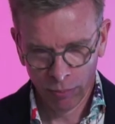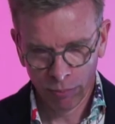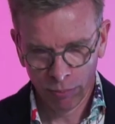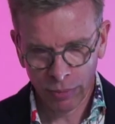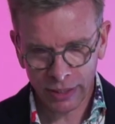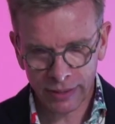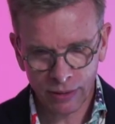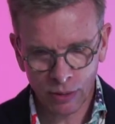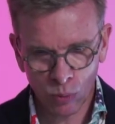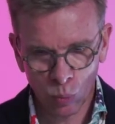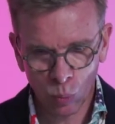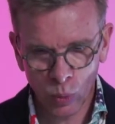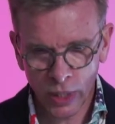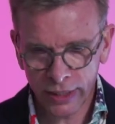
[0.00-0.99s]
But
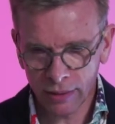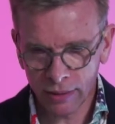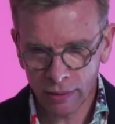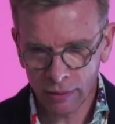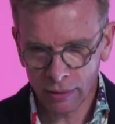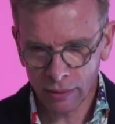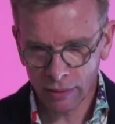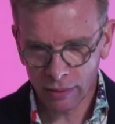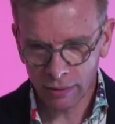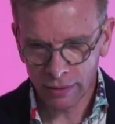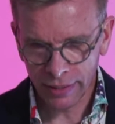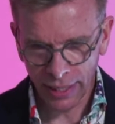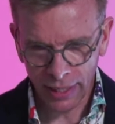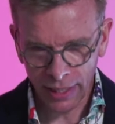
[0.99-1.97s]
one
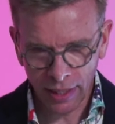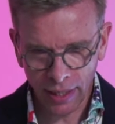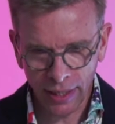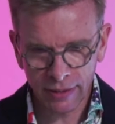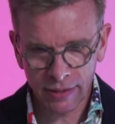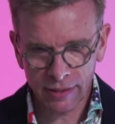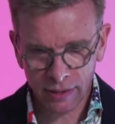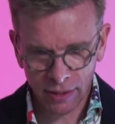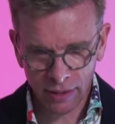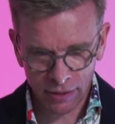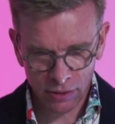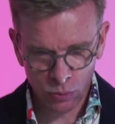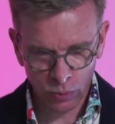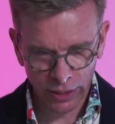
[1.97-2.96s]
day I
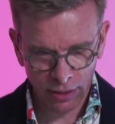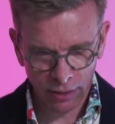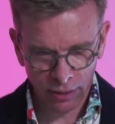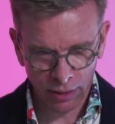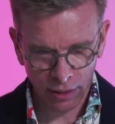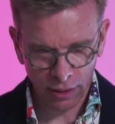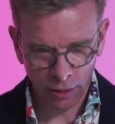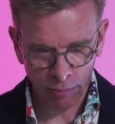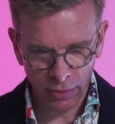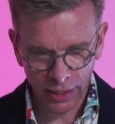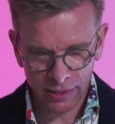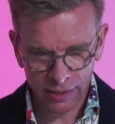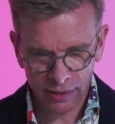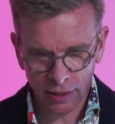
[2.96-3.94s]
discussed with
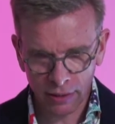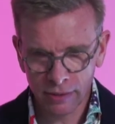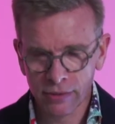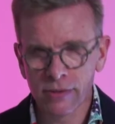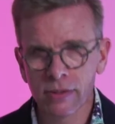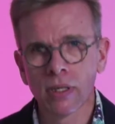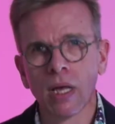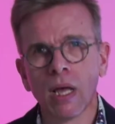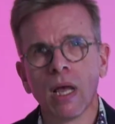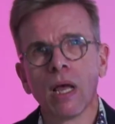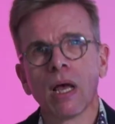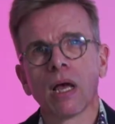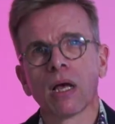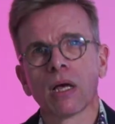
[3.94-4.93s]
my sons,
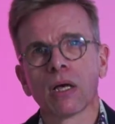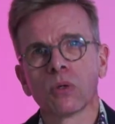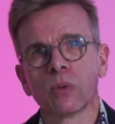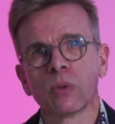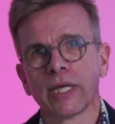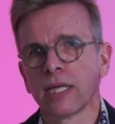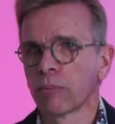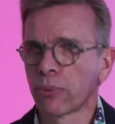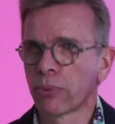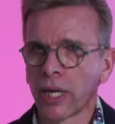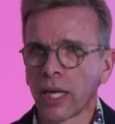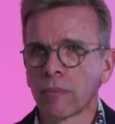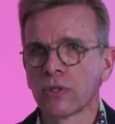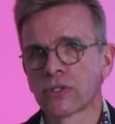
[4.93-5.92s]
who were then in
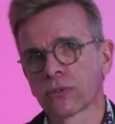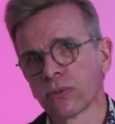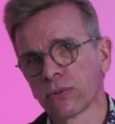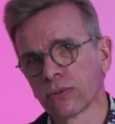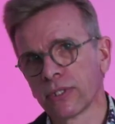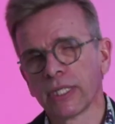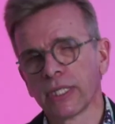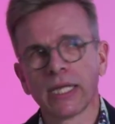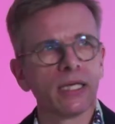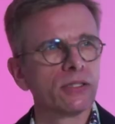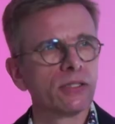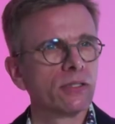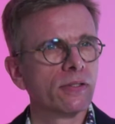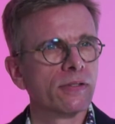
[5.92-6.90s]
primary school,
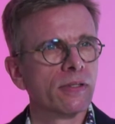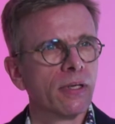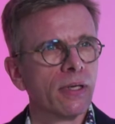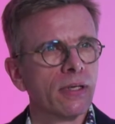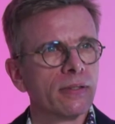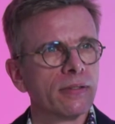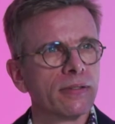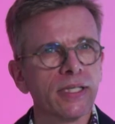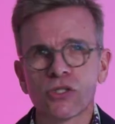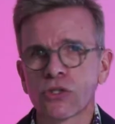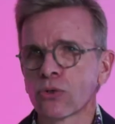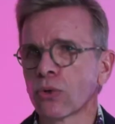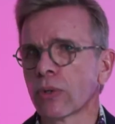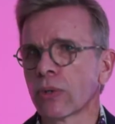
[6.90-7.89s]
teenagers, the
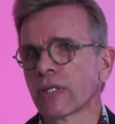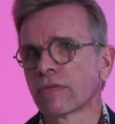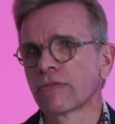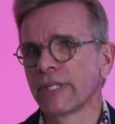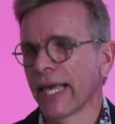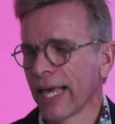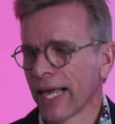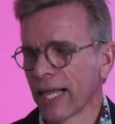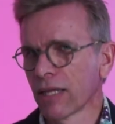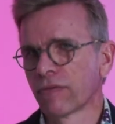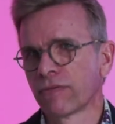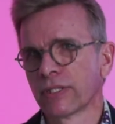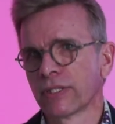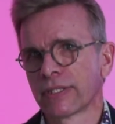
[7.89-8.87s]
story of the
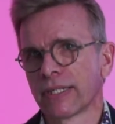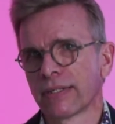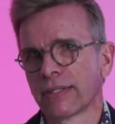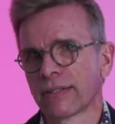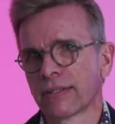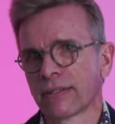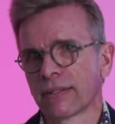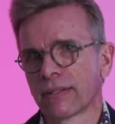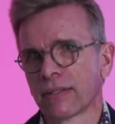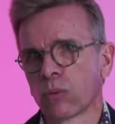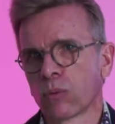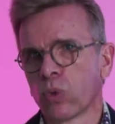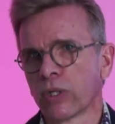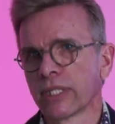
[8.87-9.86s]
elephant and
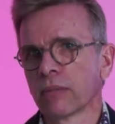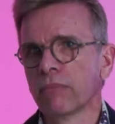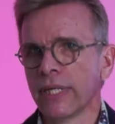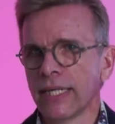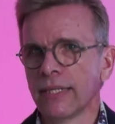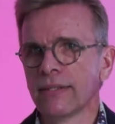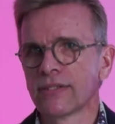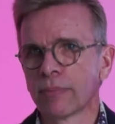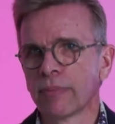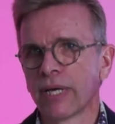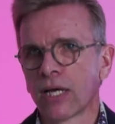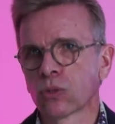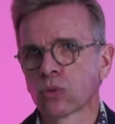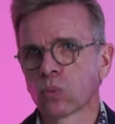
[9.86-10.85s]
what it means
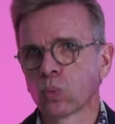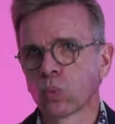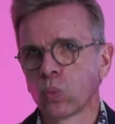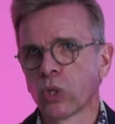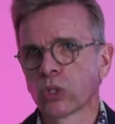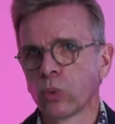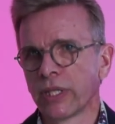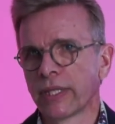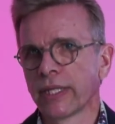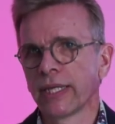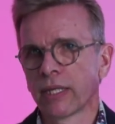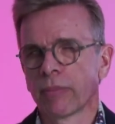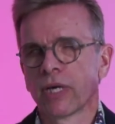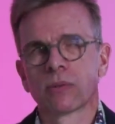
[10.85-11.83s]
about what we
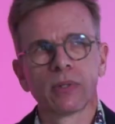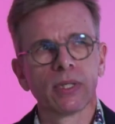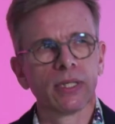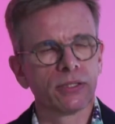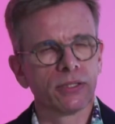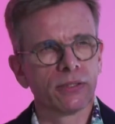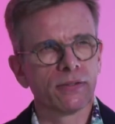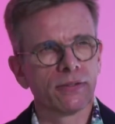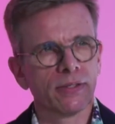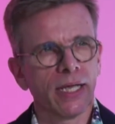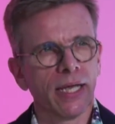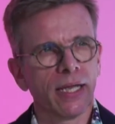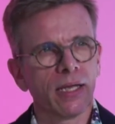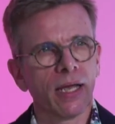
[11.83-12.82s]
think about religions.
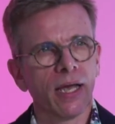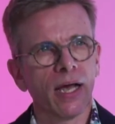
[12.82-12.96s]
And I